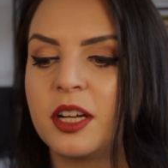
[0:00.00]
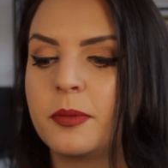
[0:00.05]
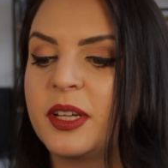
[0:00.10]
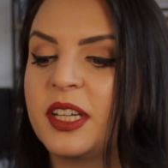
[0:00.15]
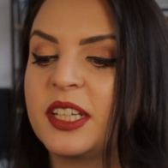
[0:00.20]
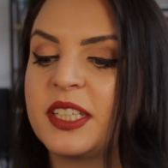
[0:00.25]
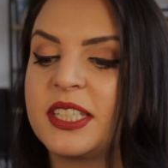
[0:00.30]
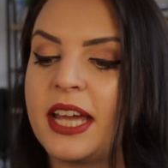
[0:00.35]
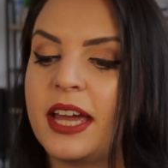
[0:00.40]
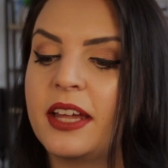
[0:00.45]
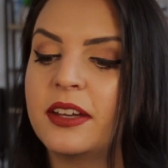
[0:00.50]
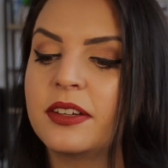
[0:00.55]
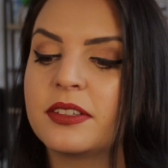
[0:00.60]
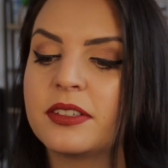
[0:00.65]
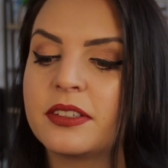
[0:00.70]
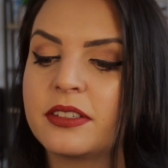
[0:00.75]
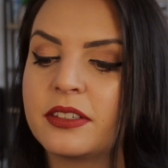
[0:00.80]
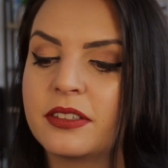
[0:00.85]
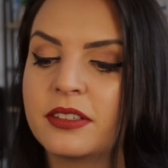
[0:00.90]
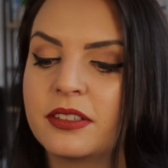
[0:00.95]
I'm in a
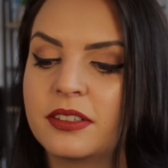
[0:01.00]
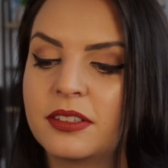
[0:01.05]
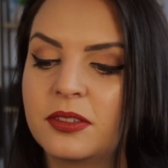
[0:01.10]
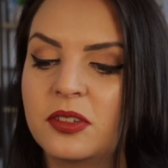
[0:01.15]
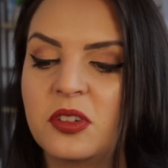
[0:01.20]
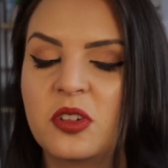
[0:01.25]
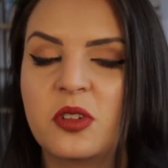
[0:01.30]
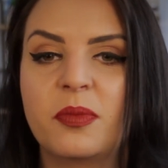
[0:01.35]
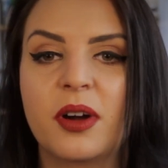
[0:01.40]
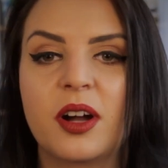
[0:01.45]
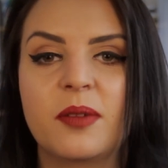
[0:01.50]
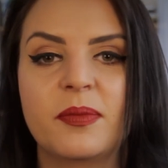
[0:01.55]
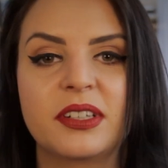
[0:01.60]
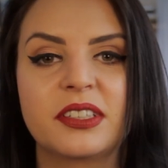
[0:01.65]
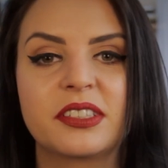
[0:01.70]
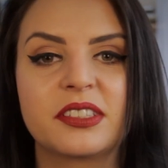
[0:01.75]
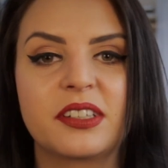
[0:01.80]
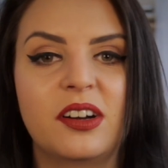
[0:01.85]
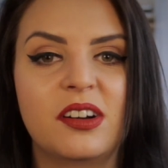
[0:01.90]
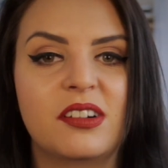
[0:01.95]
tent all by
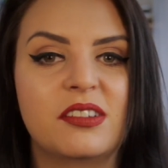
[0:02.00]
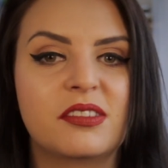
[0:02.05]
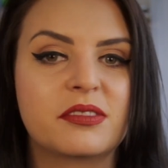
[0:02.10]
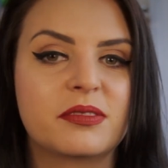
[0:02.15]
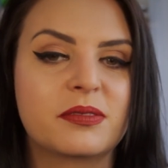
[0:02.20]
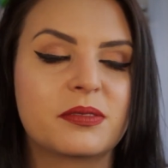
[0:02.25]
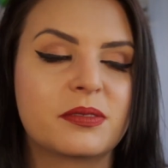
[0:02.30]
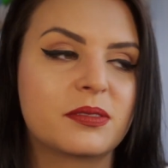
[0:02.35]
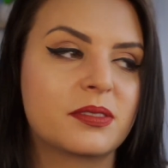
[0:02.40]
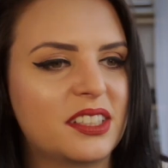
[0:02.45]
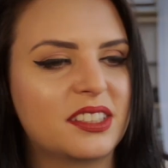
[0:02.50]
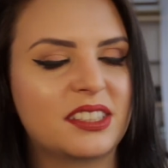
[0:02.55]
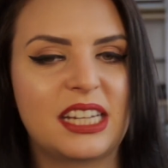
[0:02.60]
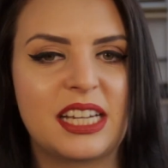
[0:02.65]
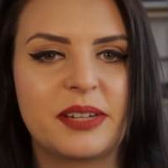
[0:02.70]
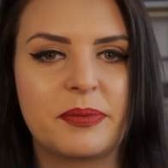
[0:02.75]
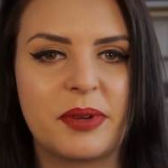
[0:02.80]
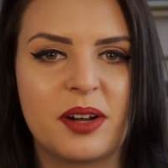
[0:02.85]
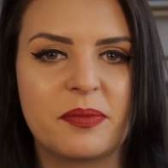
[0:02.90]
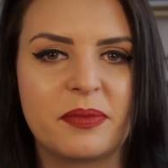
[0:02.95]
myself. What does that
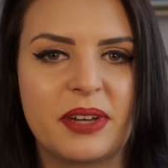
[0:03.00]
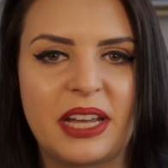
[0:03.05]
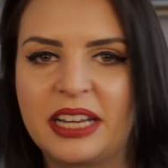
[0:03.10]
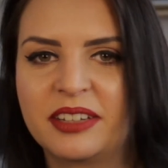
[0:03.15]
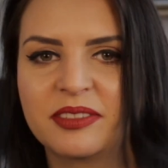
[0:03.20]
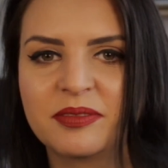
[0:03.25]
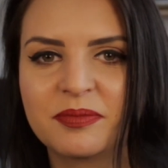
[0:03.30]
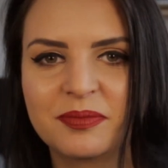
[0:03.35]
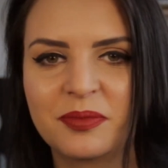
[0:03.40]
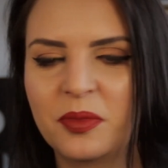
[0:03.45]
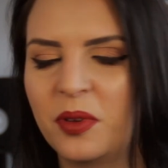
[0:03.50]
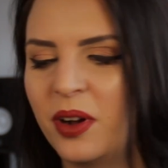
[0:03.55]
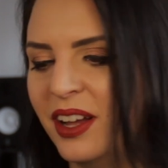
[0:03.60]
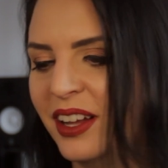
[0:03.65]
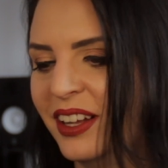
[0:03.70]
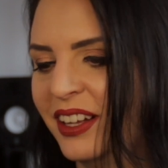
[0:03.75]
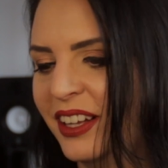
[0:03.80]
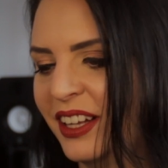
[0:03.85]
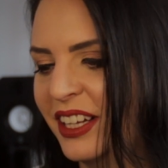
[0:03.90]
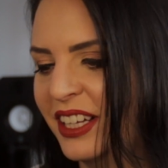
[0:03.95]
say about me?
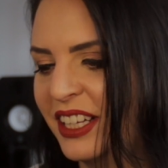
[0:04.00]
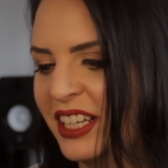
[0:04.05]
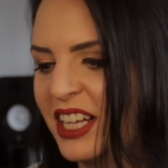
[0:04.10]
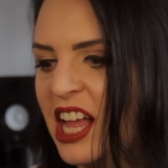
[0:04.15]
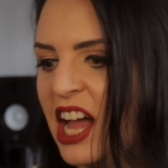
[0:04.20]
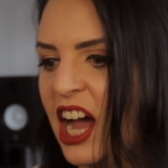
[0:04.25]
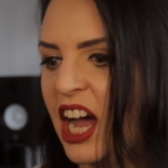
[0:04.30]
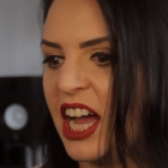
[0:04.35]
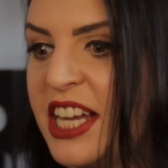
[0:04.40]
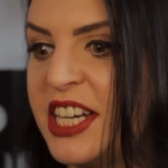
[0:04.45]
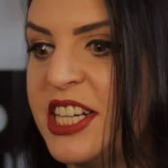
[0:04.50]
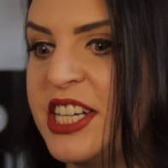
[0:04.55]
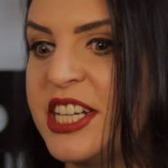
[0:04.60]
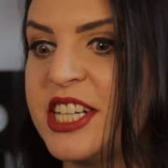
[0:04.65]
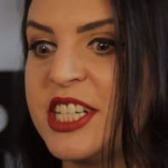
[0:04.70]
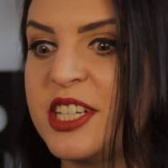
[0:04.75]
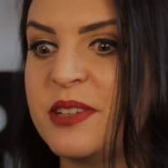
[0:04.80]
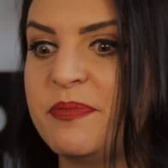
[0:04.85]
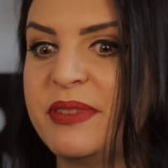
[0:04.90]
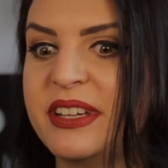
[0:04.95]
I
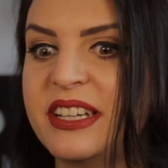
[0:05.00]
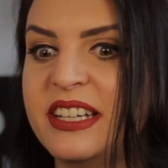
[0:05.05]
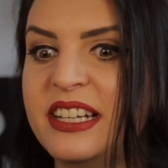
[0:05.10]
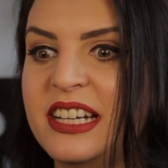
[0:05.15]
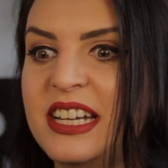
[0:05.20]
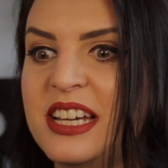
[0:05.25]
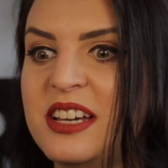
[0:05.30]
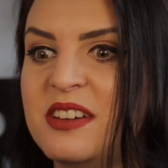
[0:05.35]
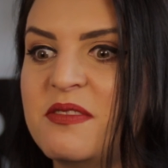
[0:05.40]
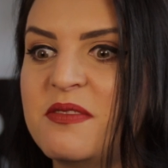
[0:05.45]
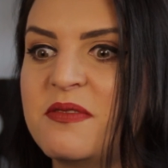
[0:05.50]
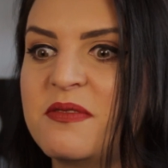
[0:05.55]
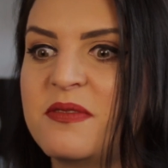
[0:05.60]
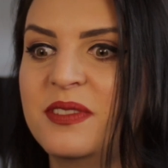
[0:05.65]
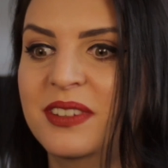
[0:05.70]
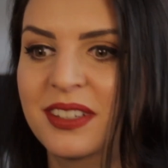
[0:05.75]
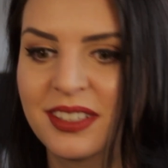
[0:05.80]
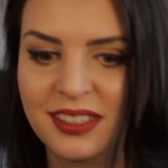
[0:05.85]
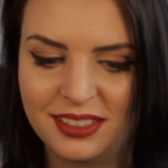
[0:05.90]
need to be alone.